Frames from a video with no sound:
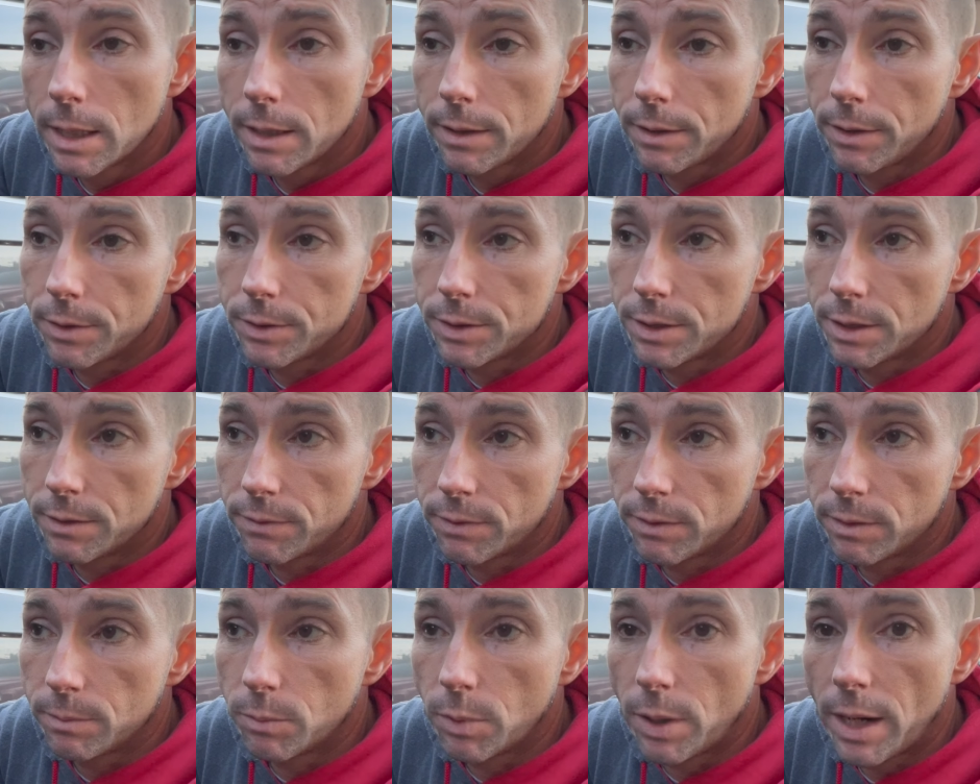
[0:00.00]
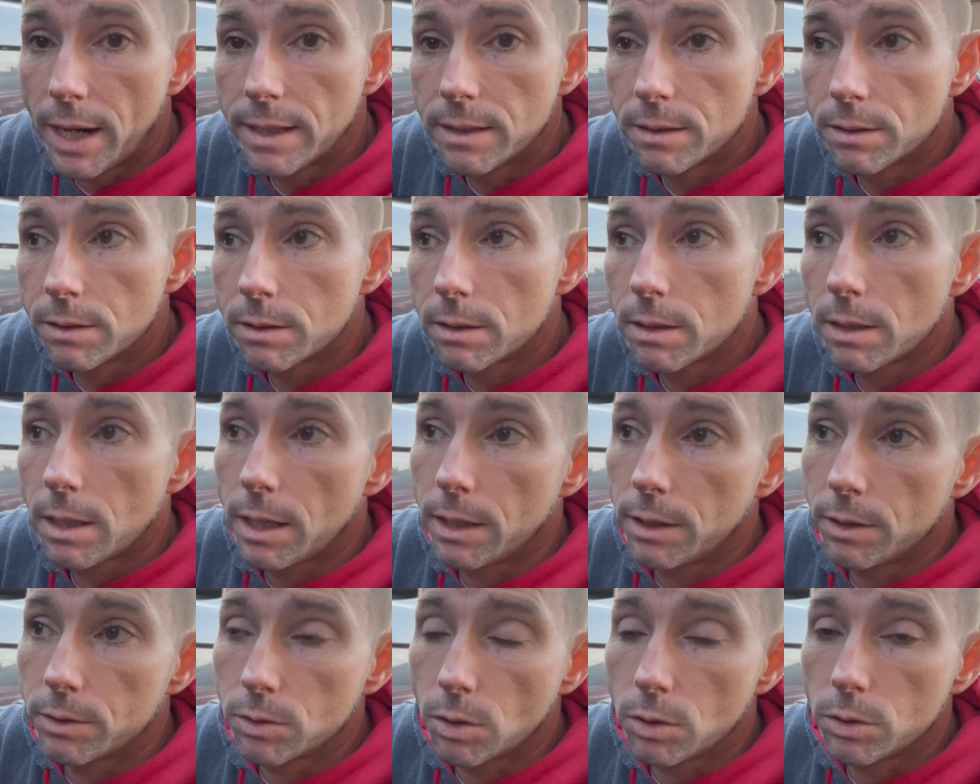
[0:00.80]
There's different brands.
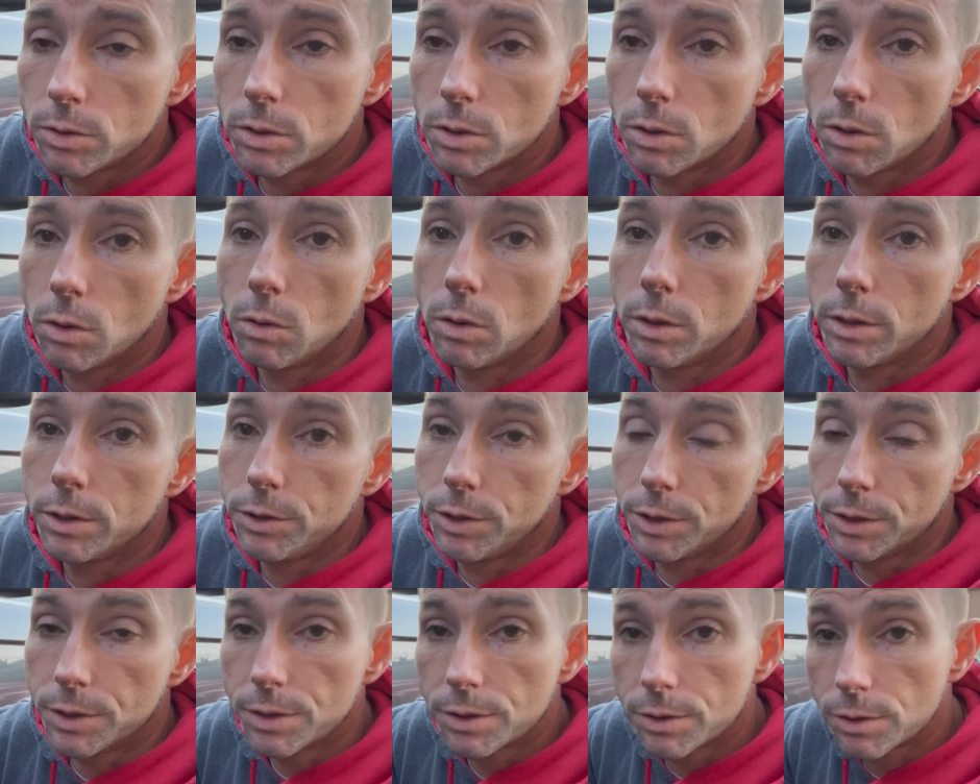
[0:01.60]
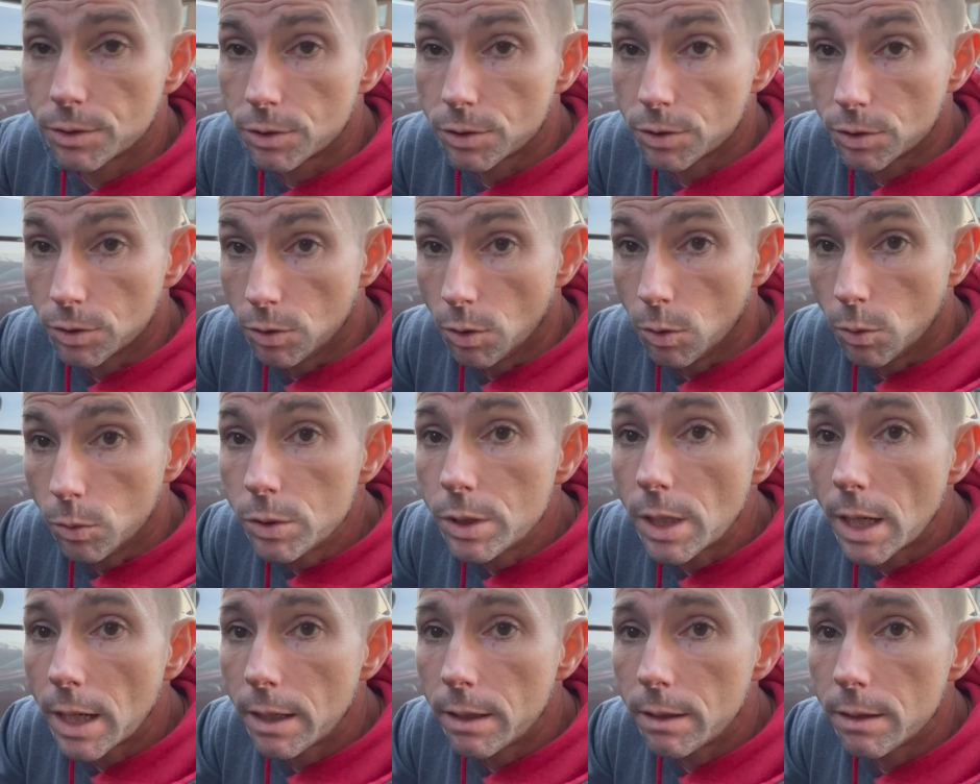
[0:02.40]
There's also just snow
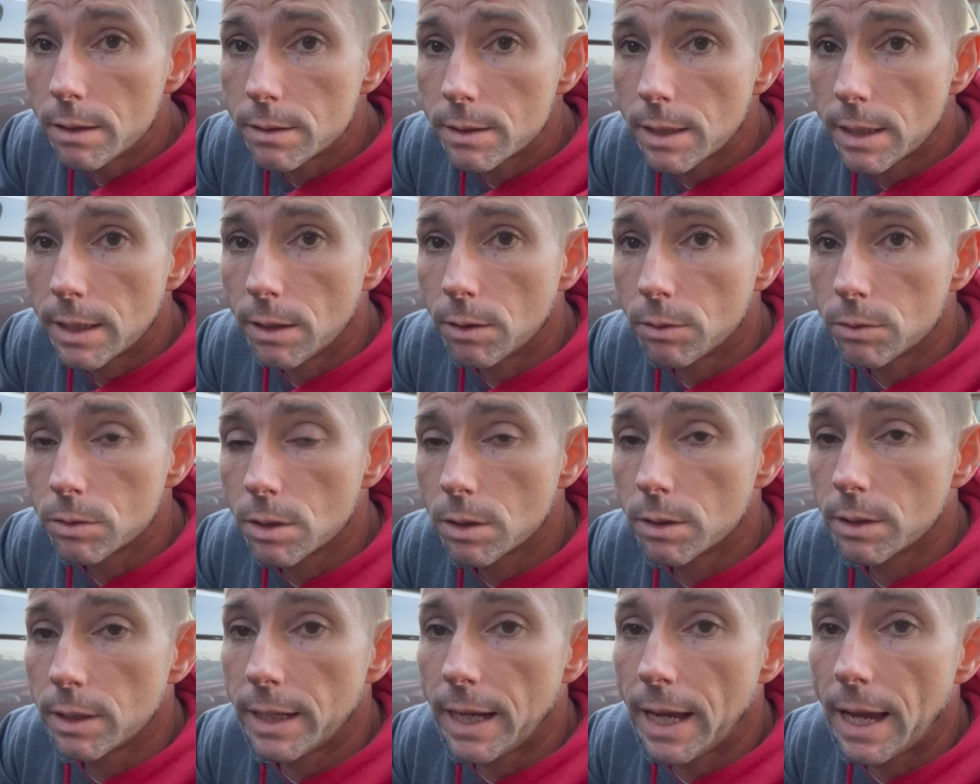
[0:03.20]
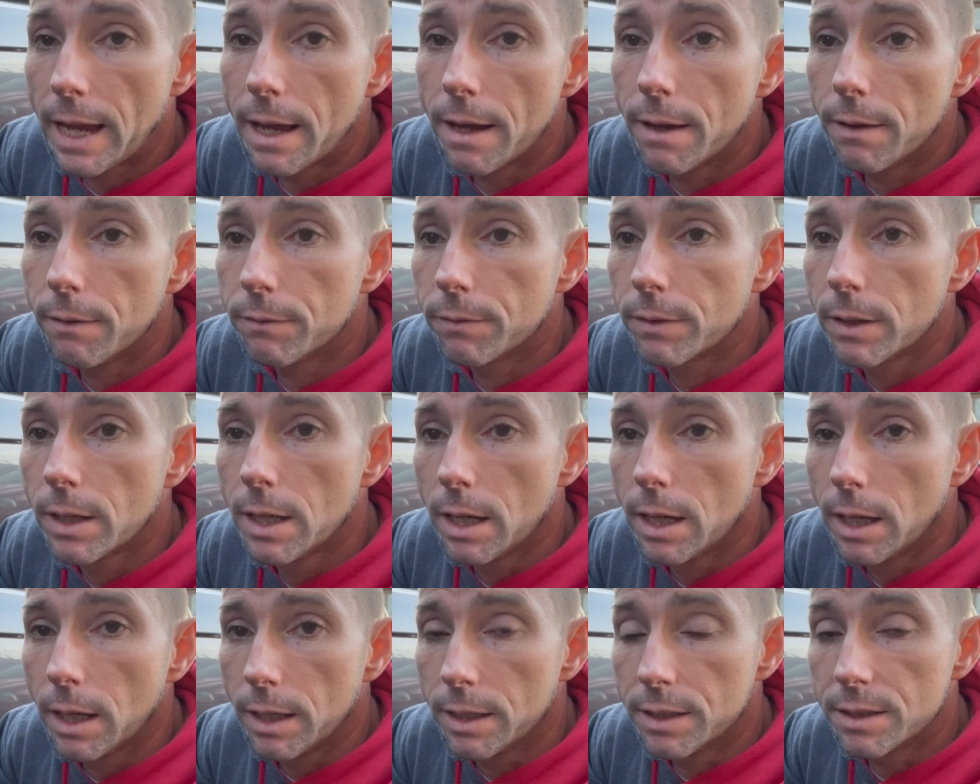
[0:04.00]
tires, and also they have
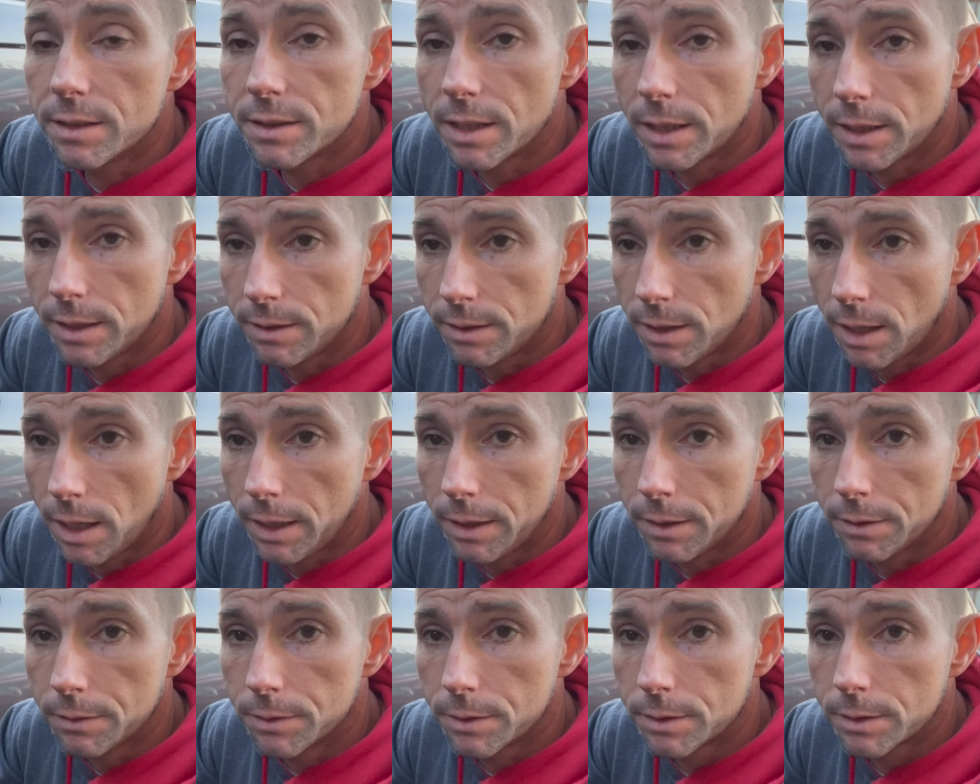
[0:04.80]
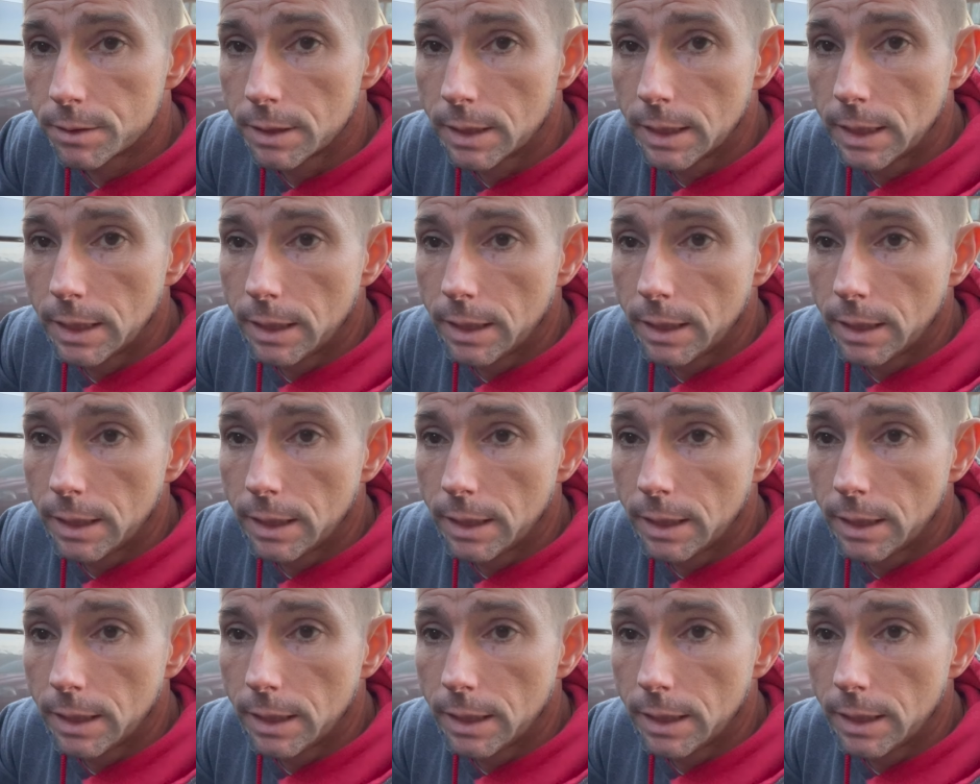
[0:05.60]
studded tires.